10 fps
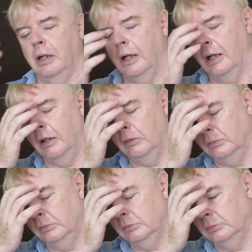
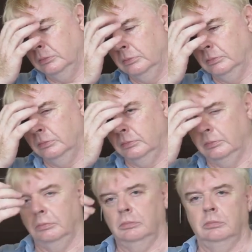
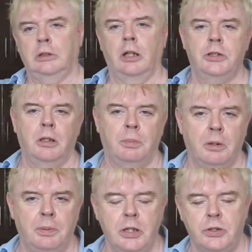uh, cultural
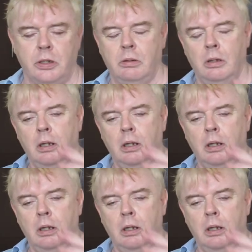appropriation,